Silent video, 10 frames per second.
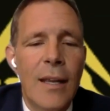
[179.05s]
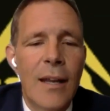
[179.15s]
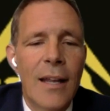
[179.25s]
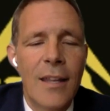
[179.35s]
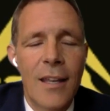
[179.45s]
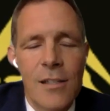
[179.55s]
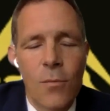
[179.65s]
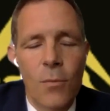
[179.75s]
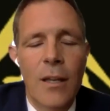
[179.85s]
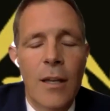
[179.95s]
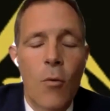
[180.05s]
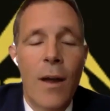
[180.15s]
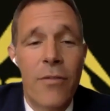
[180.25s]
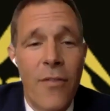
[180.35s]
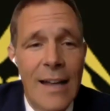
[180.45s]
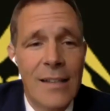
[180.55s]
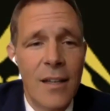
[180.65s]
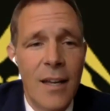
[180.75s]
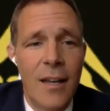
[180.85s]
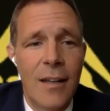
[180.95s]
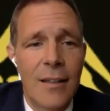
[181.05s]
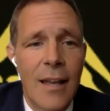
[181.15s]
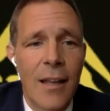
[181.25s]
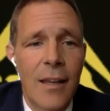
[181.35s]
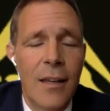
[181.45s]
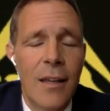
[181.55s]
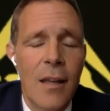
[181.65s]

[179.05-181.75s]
And I think it's really quite fascinating and telling.